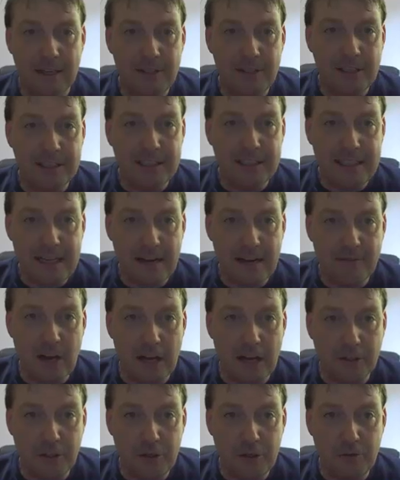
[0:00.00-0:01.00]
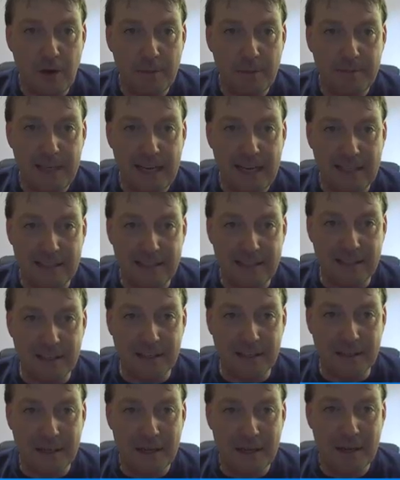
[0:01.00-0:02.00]
you can see, I've got 2 updates
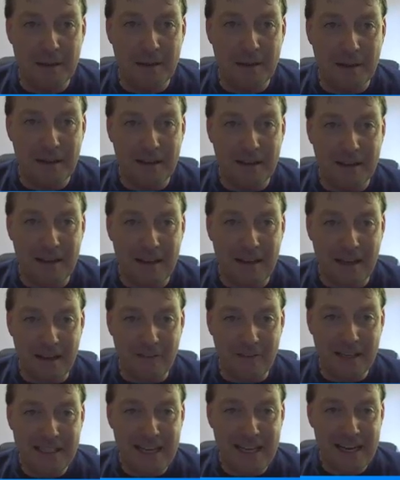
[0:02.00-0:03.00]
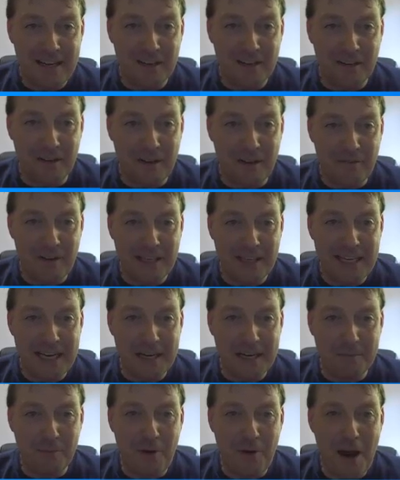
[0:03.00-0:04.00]
here. Now if I take
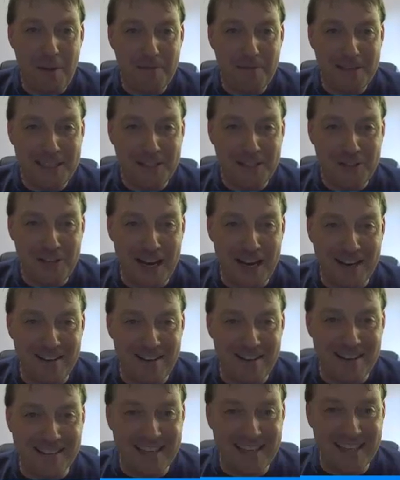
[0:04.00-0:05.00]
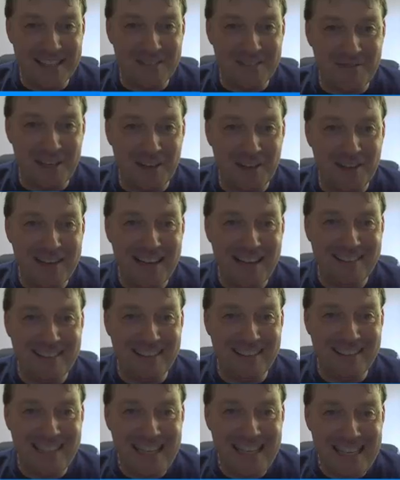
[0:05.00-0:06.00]
a properties check on this and we look at the
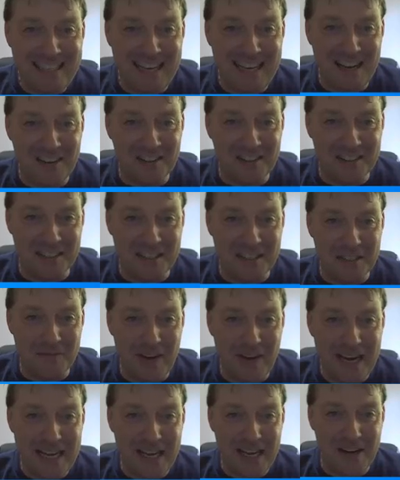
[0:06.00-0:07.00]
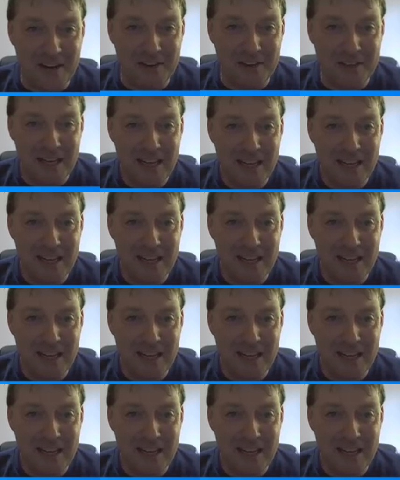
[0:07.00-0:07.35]
details of this video,